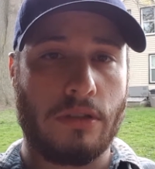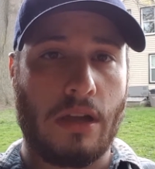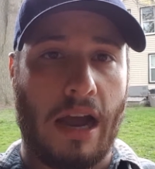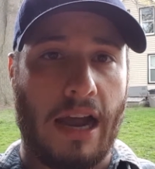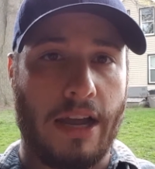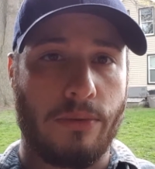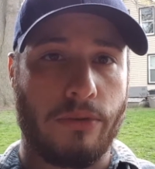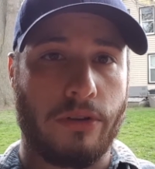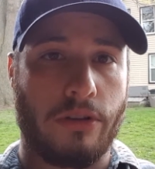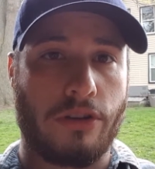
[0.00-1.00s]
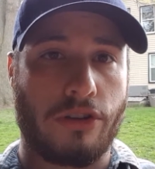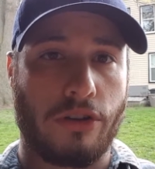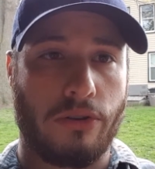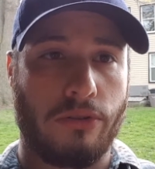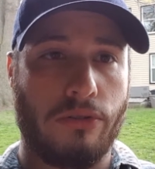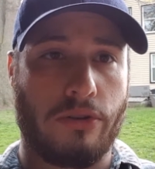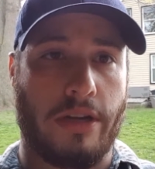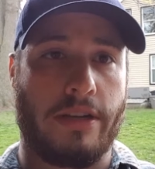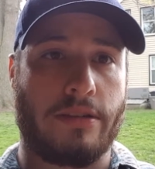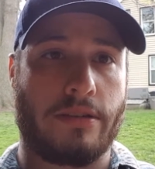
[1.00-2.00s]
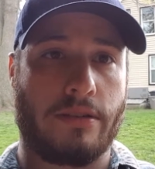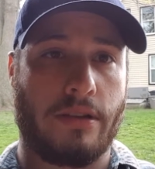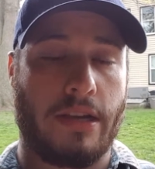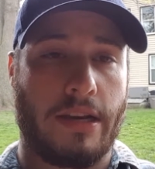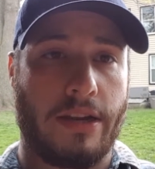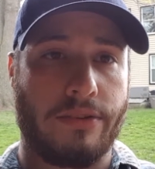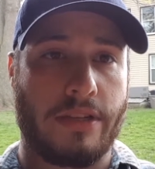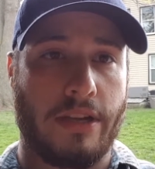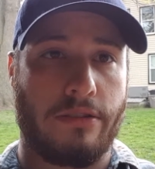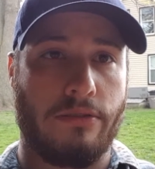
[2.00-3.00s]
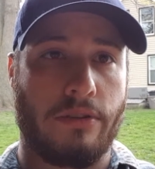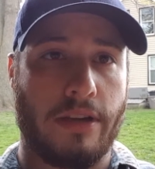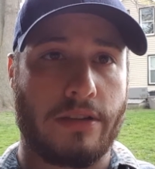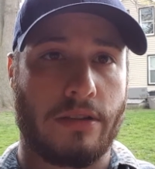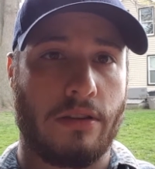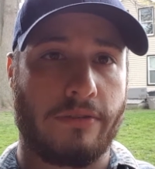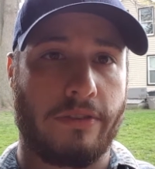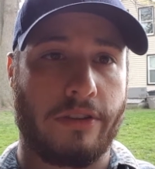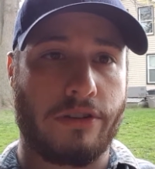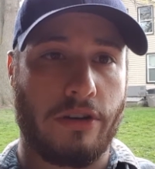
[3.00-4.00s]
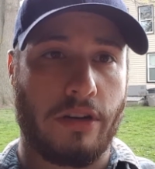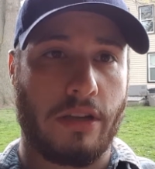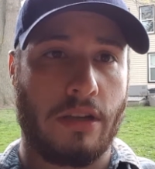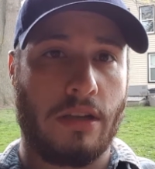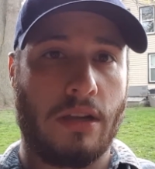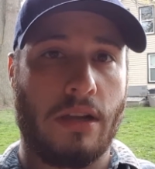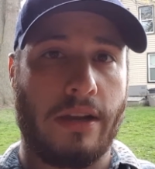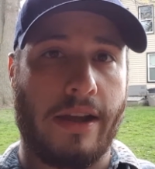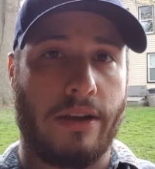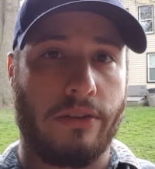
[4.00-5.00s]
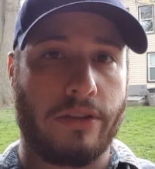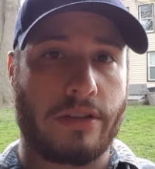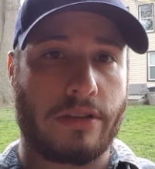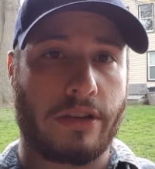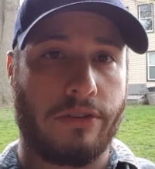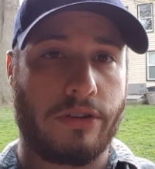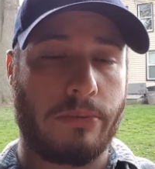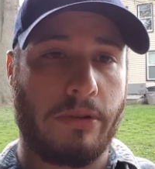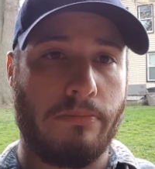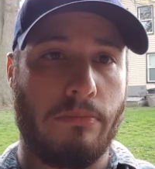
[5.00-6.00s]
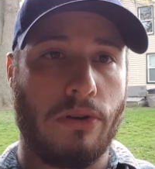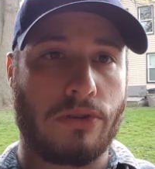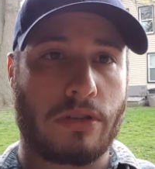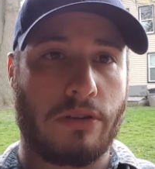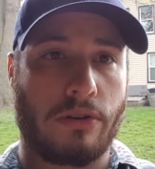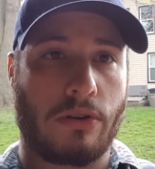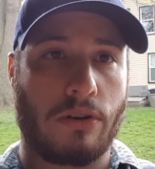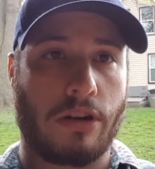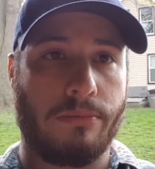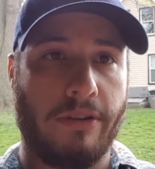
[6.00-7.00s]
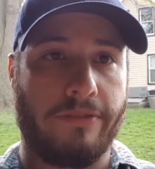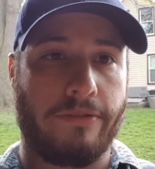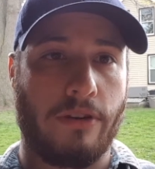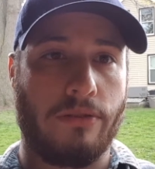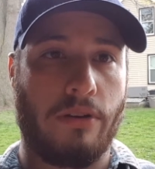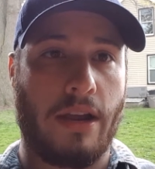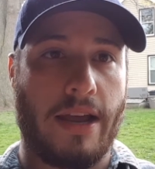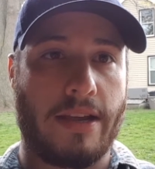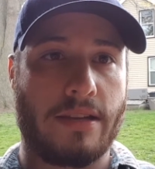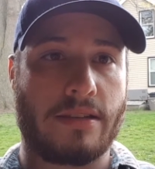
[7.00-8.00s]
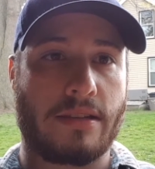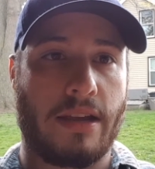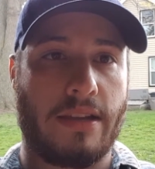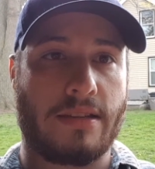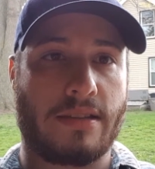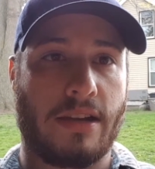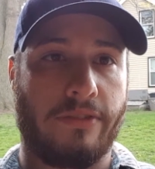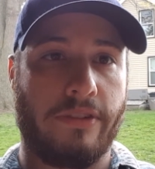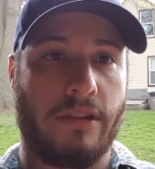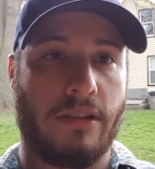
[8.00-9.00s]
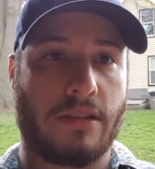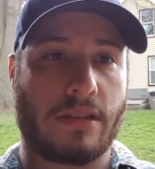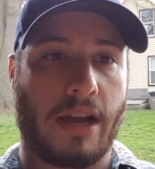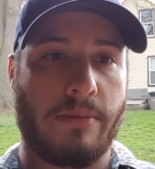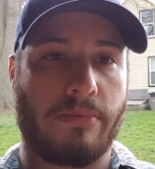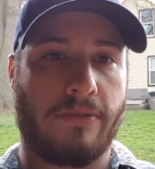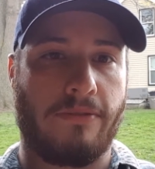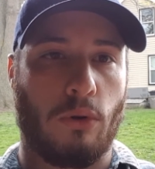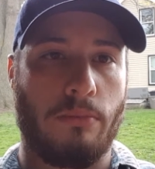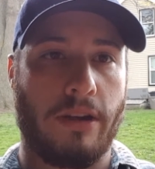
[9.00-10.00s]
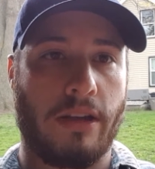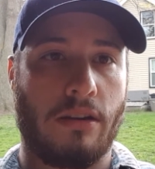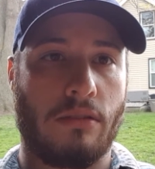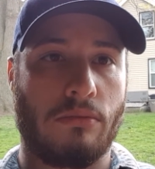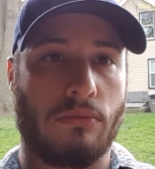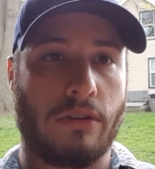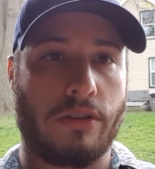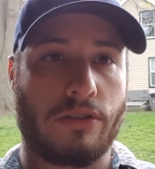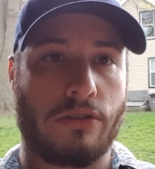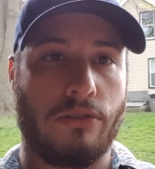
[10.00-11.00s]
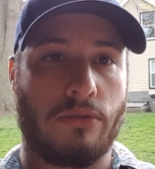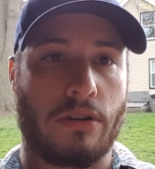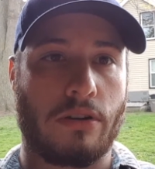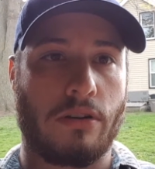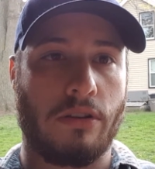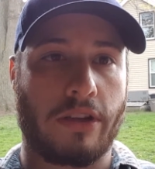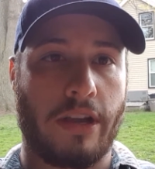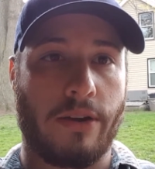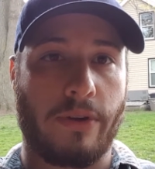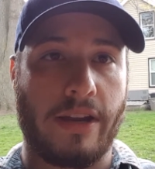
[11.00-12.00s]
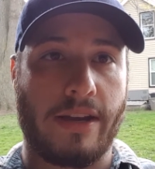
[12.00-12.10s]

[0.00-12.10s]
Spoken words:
I would show you guys and I would take you guys along for the journey. Now, this is going to be mostly recorded on my phone as a selfie type format, which you are looking at right